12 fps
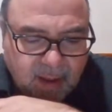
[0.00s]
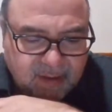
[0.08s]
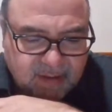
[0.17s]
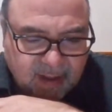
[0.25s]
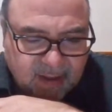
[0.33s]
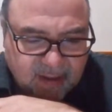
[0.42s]

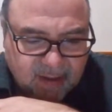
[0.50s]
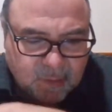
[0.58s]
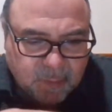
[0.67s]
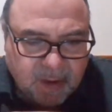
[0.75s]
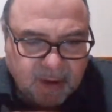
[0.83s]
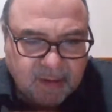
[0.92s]
as I
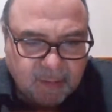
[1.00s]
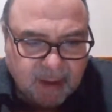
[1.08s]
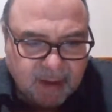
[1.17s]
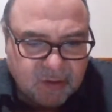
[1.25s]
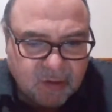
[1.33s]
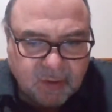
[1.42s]
explain to
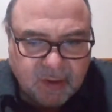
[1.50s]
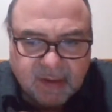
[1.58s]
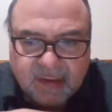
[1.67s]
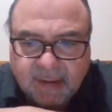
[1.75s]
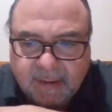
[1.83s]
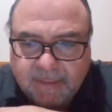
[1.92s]
my
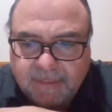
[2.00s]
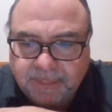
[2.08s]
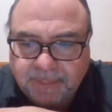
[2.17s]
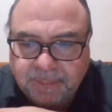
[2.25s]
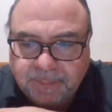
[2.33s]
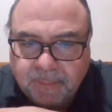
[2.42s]
students,
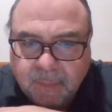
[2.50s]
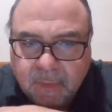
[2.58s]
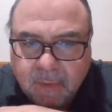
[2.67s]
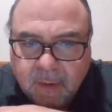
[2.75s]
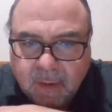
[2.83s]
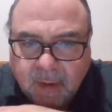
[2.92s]

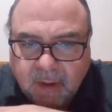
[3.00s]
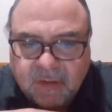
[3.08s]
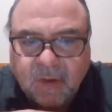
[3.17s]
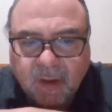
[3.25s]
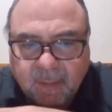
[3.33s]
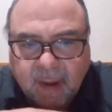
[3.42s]

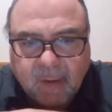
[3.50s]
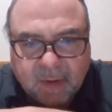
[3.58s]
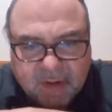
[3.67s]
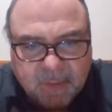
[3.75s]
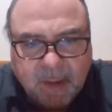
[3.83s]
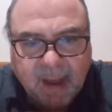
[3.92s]
it's all about
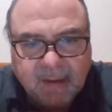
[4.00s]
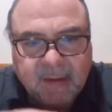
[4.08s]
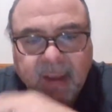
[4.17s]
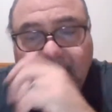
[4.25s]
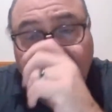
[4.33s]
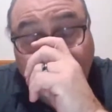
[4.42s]

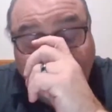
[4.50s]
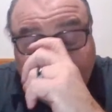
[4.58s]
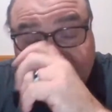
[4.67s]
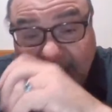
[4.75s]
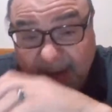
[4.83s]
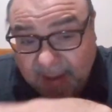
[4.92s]
respect.
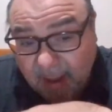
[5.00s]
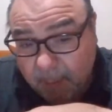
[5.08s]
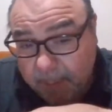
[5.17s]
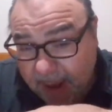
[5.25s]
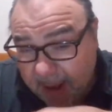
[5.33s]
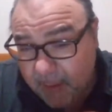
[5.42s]
As I tell
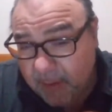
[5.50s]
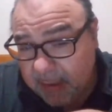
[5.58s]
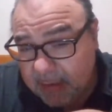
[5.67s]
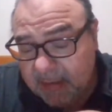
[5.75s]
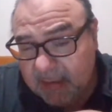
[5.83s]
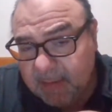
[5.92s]

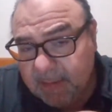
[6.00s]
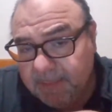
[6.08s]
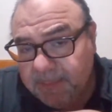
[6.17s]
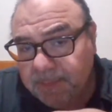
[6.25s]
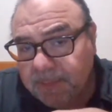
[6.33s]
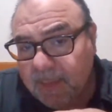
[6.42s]
parents
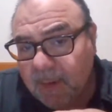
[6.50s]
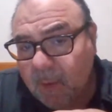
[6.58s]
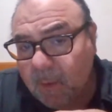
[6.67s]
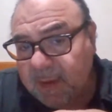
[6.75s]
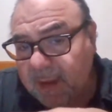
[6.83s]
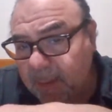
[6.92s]

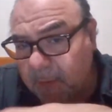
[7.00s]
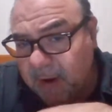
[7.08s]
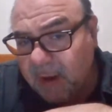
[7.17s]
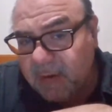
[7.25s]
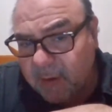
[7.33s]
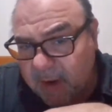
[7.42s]
when they
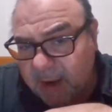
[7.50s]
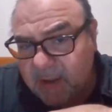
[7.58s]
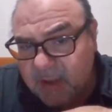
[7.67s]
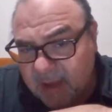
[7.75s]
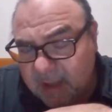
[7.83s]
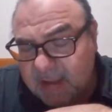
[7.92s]
bring
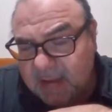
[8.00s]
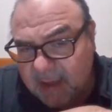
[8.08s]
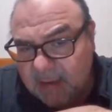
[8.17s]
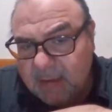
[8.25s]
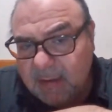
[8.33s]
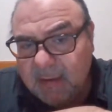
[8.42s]
underage kids
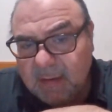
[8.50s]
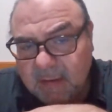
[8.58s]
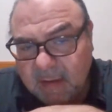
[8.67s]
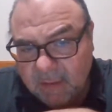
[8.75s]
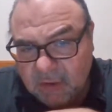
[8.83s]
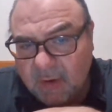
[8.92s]
in
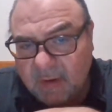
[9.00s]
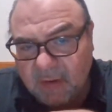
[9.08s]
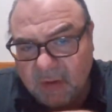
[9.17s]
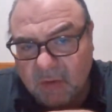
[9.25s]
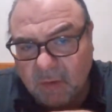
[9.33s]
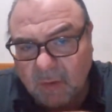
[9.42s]
to join the
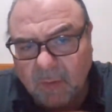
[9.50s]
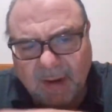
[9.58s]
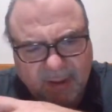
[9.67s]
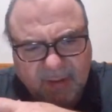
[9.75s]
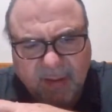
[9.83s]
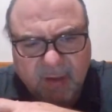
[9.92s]
school,
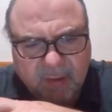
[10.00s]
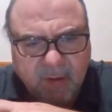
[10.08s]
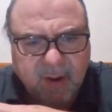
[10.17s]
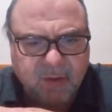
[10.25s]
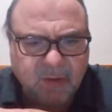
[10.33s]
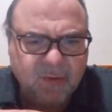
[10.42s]
when I say
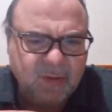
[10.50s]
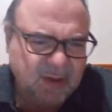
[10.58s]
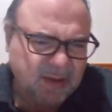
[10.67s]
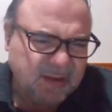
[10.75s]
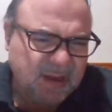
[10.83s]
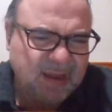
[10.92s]
underage, they're
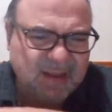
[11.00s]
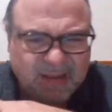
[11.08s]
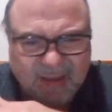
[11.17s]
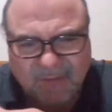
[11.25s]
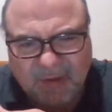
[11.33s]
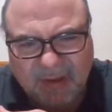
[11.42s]
16,
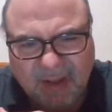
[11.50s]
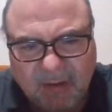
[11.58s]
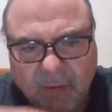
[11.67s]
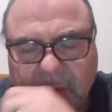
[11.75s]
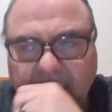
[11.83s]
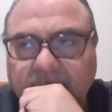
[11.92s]
17
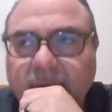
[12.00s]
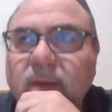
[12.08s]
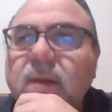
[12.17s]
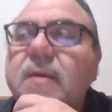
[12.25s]
years old.